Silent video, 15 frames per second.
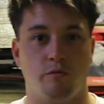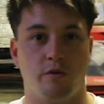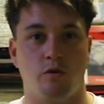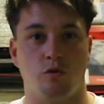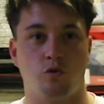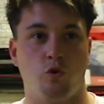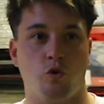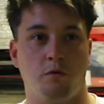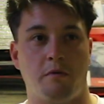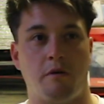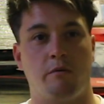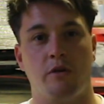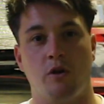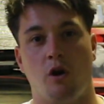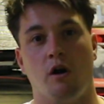We're not talking
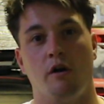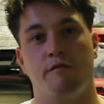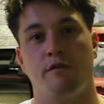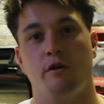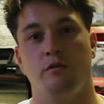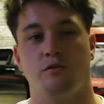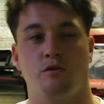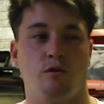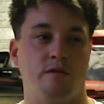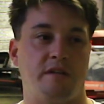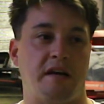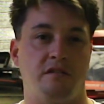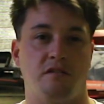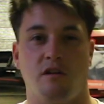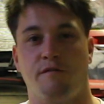about when your iPhone's gone down to